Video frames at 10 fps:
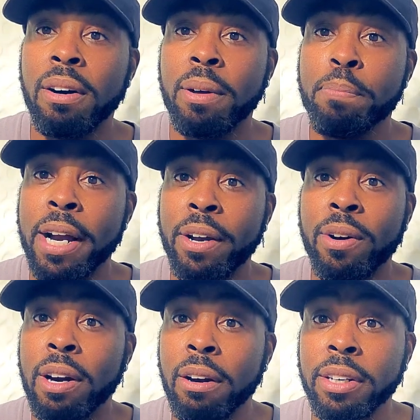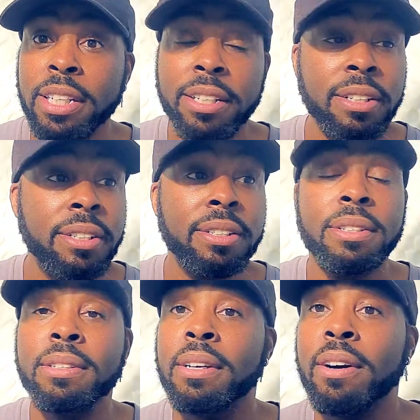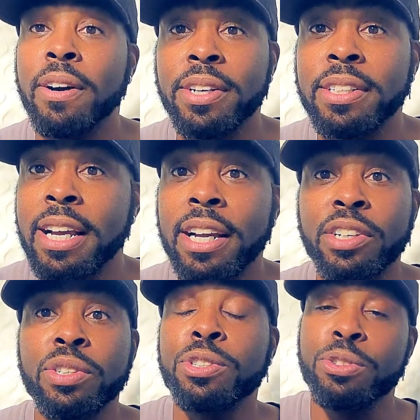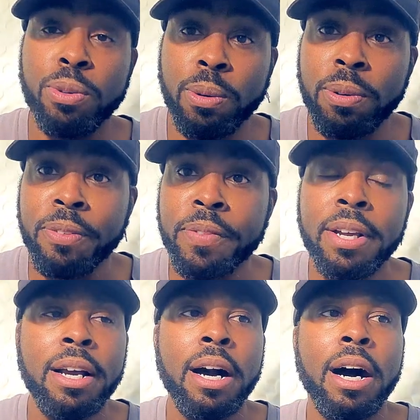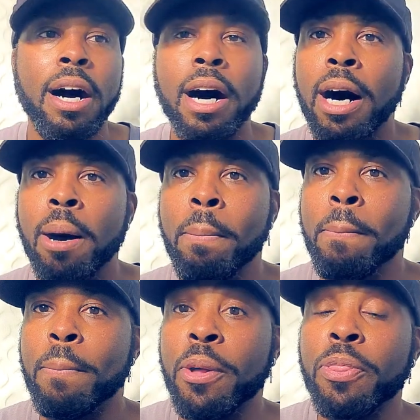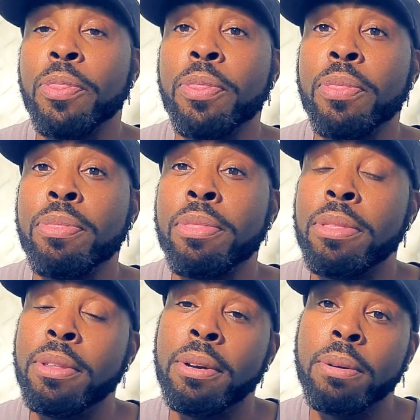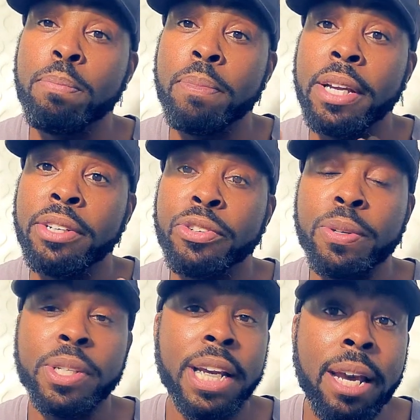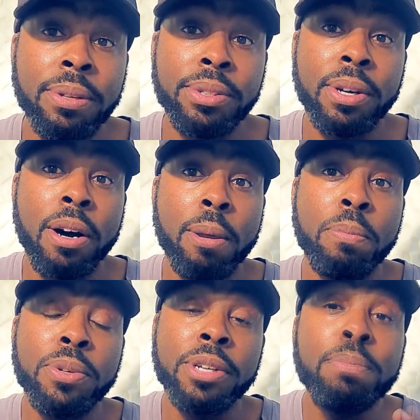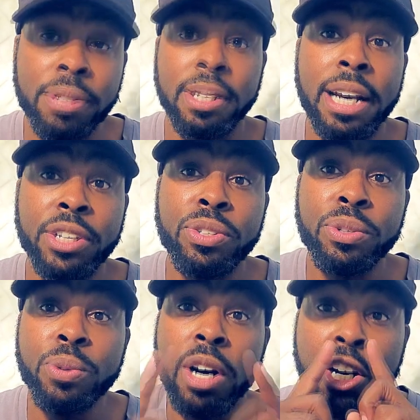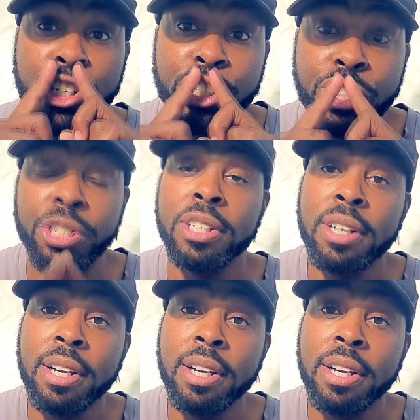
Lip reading: Myocarditis, heart attack, stroke. But the mainstream channels are subsidized to hush.